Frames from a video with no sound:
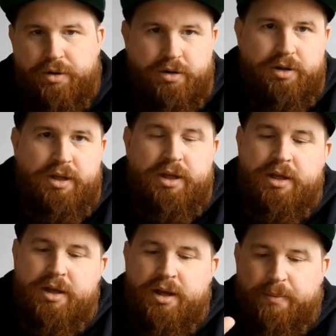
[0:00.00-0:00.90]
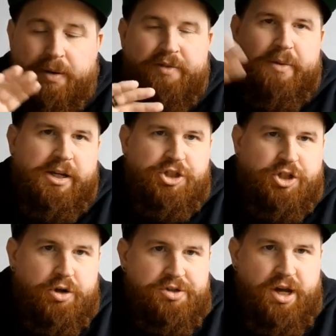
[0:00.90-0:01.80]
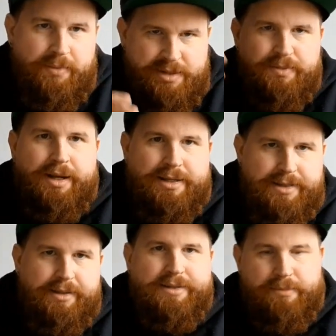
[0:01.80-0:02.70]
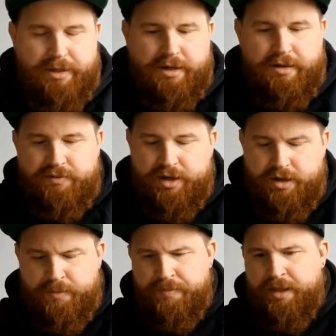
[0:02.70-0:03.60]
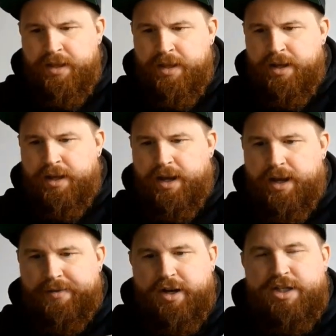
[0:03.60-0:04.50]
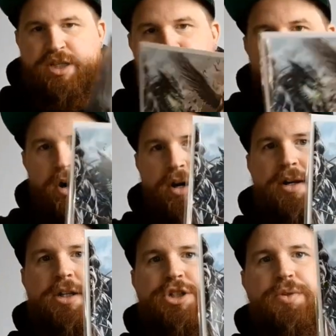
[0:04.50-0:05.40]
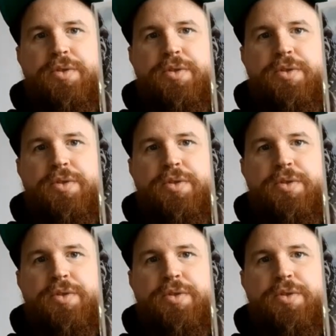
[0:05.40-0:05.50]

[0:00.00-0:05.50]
pull, apart from my Ninja Turtles comics, but like I said, that's going to be in another video. I've got Spawn issue